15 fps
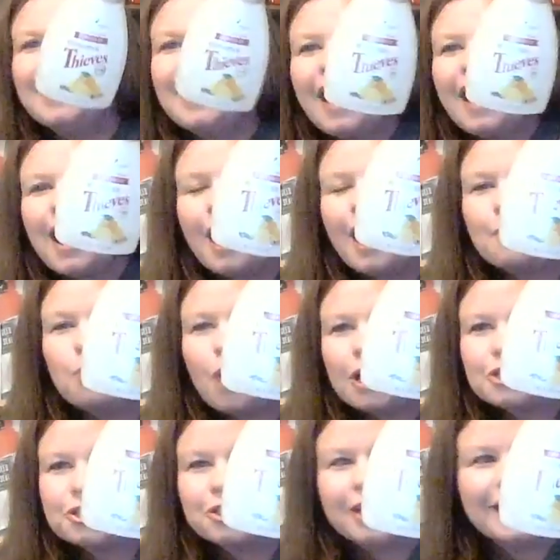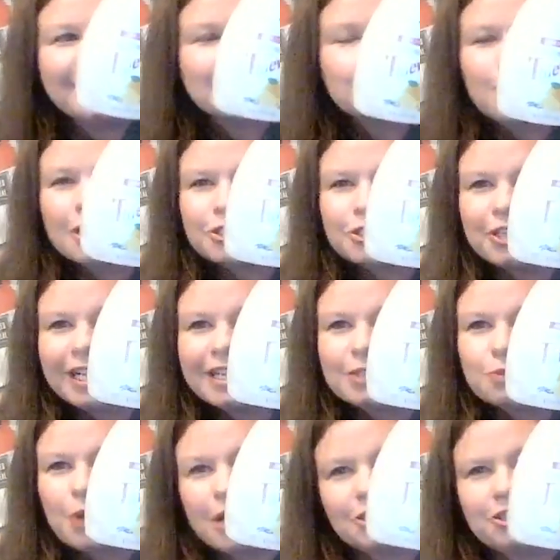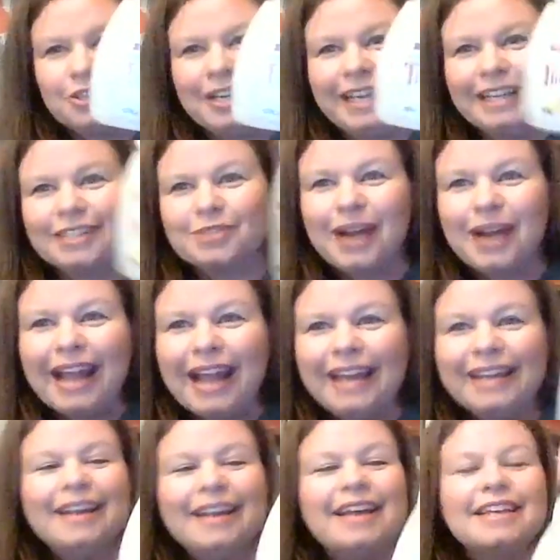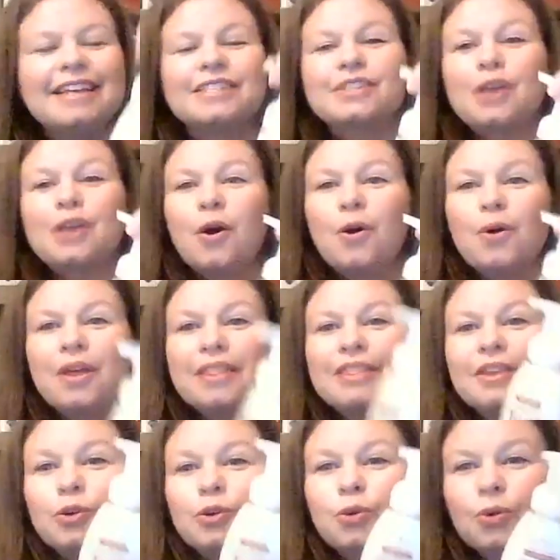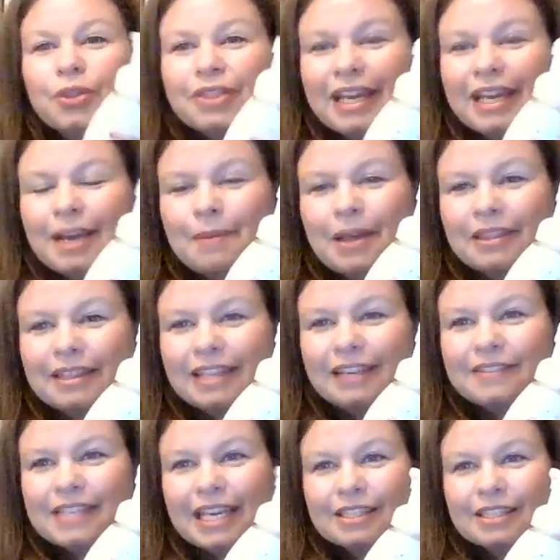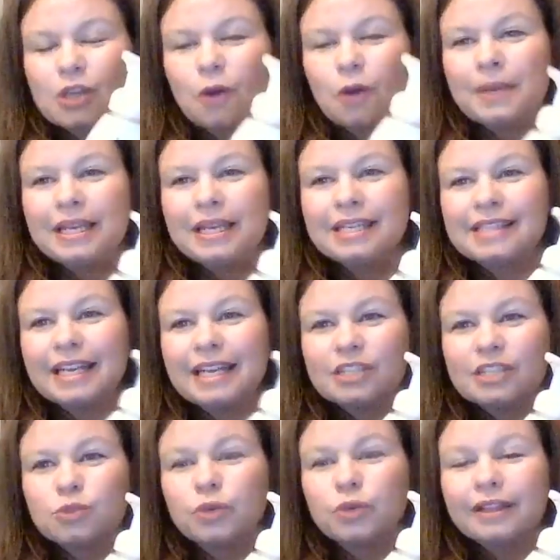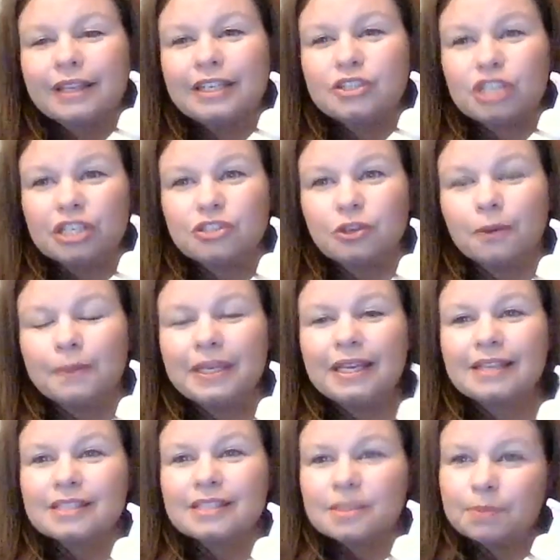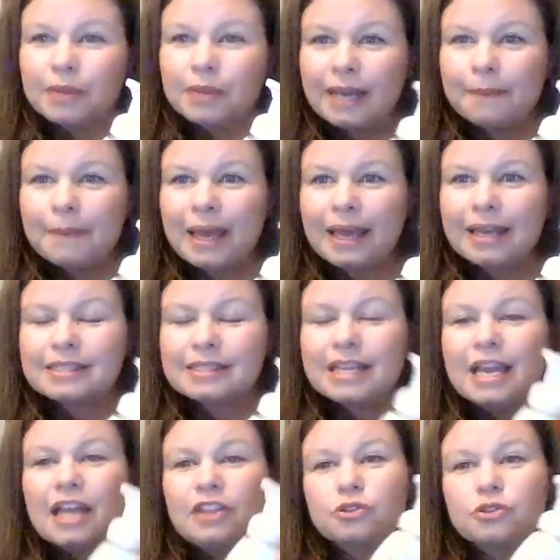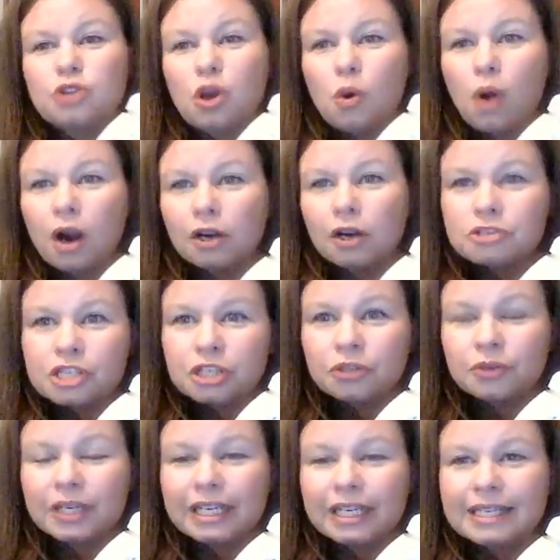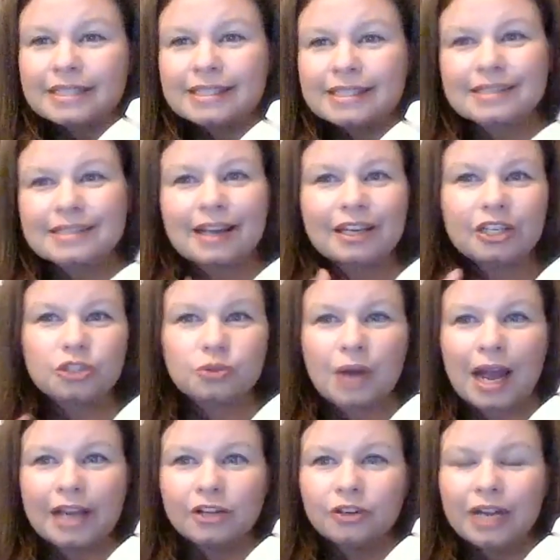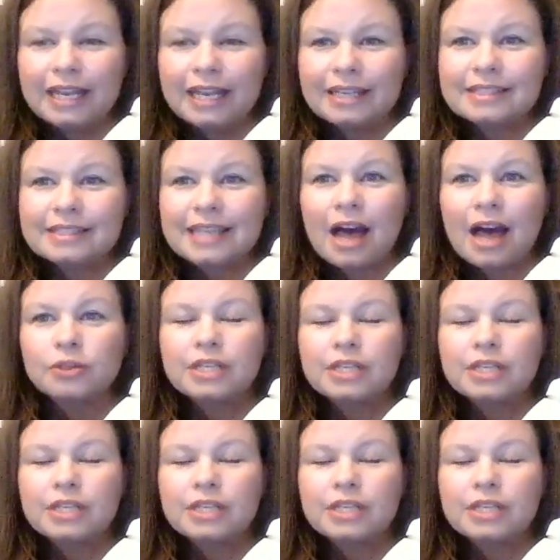um, wash your hands, wash your hands, wash your hands, right? So, the cool thing about the Thieves Hand Soap is that it's really gentle because it's plant based. There's no harsh ingredients. It's not going to dry your hands out.